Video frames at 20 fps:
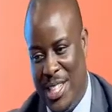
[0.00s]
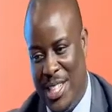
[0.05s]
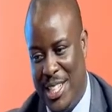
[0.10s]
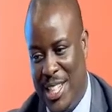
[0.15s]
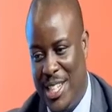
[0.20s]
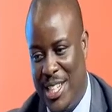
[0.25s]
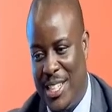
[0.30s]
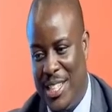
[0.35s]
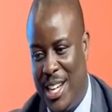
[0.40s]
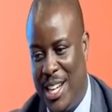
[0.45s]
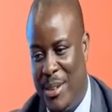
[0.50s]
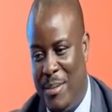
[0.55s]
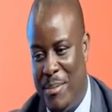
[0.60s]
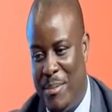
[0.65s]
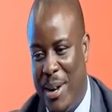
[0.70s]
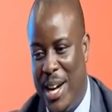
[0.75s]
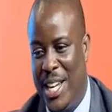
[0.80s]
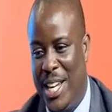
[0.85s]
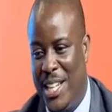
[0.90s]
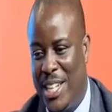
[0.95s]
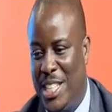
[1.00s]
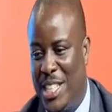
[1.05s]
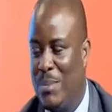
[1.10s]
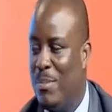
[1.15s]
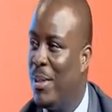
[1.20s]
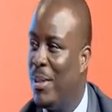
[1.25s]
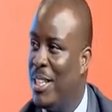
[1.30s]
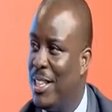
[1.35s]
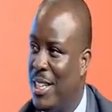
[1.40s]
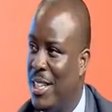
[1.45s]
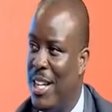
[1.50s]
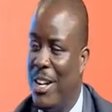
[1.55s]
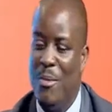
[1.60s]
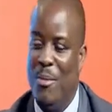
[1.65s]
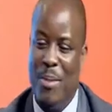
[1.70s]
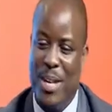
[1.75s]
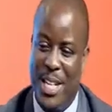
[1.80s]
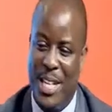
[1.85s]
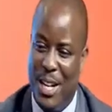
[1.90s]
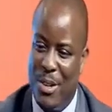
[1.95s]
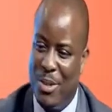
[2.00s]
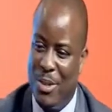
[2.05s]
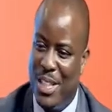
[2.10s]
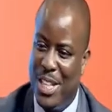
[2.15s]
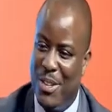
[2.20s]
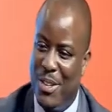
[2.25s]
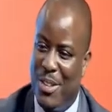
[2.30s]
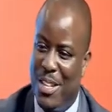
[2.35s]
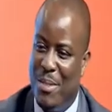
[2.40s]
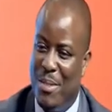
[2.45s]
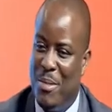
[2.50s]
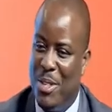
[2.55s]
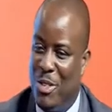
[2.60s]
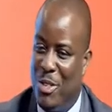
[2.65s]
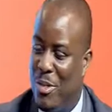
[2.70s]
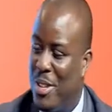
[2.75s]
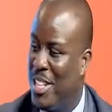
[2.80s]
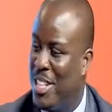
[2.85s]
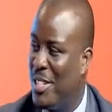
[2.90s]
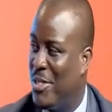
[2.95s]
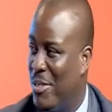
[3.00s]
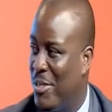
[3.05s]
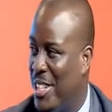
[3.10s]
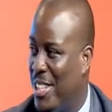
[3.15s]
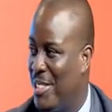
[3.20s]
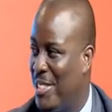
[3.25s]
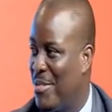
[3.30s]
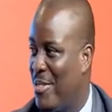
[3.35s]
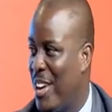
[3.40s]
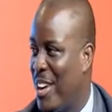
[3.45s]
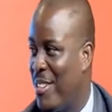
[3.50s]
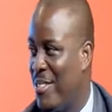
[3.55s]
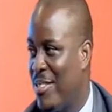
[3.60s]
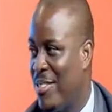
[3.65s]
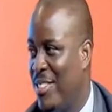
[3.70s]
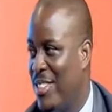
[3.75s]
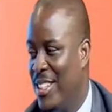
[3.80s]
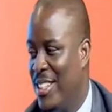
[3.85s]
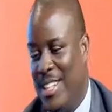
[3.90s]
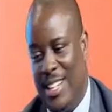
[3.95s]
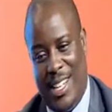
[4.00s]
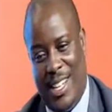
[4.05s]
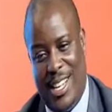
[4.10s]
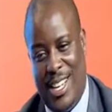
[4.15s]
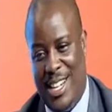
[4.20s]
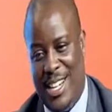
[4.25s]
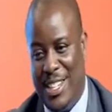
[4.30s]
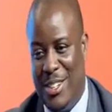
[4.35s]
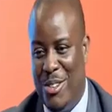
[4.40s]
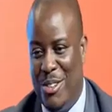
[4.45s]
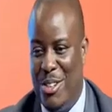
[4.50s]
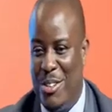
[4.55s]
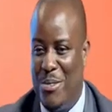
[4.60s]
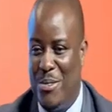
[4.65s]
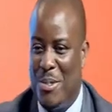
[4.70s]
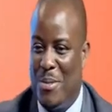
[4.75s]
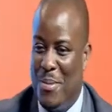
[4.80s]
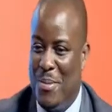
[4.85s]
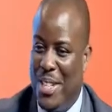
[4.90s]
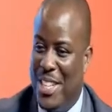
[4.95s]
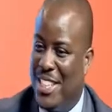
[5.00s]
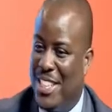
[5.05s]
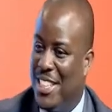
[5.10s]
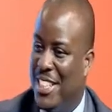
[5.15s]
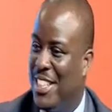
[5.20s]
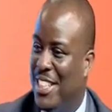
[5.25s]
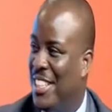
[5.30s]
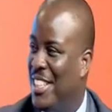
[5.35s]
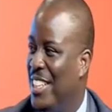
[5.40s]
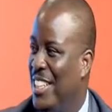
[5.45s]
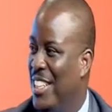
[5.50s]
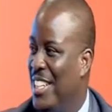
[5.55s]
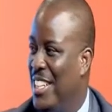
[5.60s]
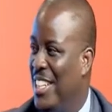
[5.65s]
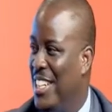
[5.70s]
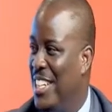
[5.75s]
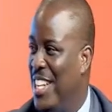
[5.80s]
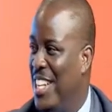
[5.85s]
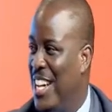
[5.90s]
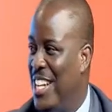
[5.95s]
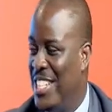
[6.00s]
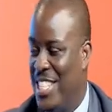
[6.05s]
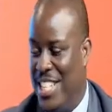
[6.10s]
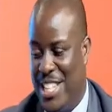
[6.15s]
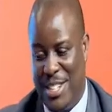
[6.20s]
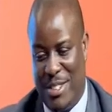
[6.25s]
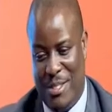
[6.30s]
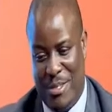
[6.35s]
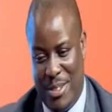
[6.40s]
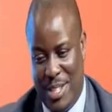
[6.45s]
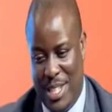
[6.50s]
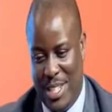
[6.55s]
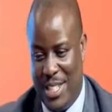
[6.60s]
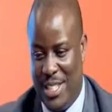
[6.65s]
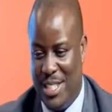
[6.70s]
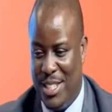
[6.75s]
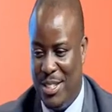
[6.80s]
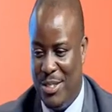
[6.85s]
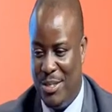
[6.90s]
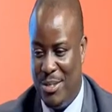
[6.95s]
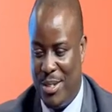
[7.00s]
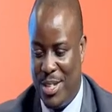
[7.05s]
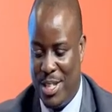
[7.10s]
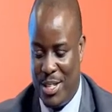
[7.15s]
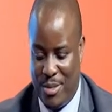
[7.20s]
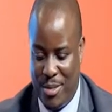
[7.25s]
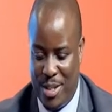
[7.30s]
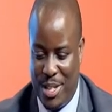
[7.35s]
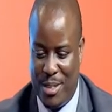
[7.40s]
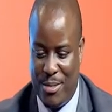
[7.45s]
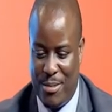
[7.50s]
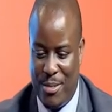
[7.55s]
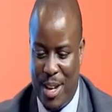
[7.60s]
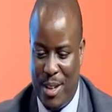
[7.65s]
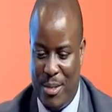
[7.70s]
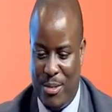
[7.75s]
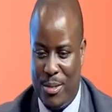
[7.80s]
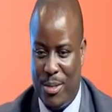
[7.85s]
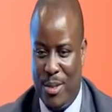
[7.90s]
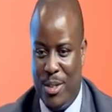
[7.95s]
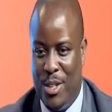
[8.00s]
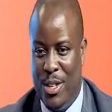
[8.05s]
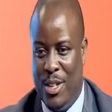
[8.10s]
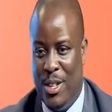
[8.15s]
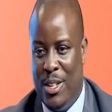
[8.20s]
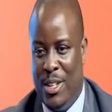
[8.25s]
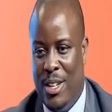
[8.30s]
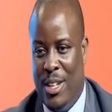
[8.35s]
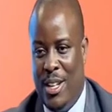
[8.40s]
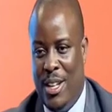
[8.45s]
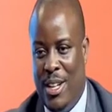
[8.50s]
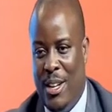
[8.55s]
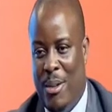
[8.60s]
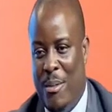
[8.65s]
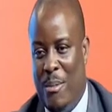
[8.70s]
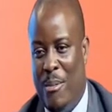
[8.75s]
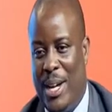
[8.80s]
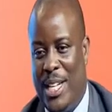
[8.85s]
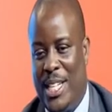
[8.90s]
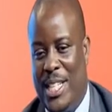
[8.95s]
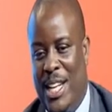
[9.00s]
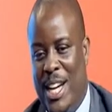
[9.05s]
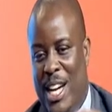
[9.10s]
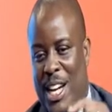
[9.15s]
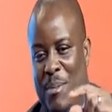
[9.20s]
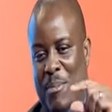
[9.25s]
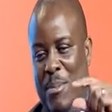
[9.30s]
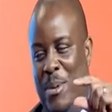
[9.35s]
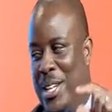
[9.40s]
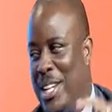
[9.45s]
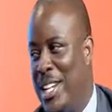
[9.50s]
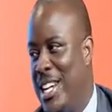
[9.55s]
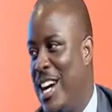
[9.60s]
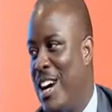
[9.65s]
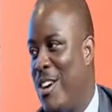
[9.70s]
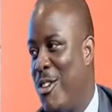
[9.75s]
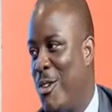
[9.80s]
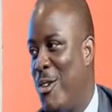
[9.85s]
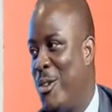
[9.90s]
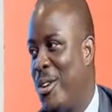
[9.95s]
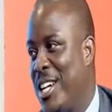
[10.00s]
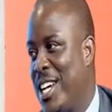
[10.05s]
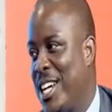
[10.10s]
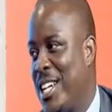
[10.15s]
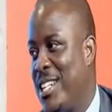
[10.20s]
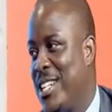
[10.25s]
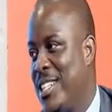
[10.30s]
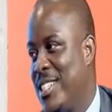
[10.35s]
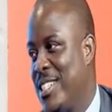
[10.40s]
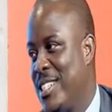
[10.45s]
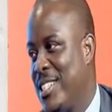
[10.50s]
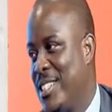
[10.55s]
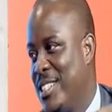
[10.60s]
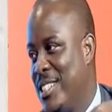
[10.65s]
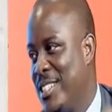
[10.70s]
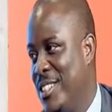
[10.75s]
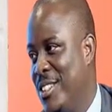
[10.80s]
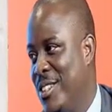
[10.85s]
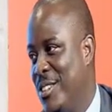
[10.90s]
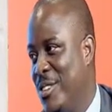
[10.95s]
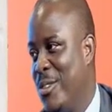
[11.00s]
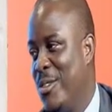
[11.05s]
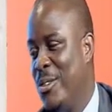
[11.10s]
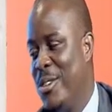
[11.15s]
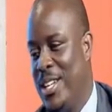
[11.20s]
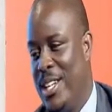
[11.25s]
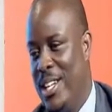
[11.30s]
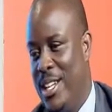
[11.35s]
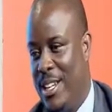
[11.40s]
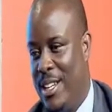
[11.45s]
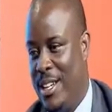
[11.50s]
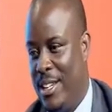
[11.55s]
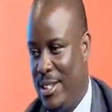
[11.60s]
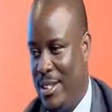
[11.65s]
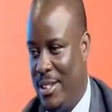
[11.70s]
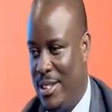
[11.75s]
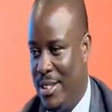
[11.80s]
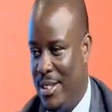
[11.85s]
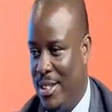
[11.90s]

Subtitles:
he says, I'm buying this policy now, but I'll tell them in 2025. And God forbid he doesn't reach 2025. But he had put their contacts on the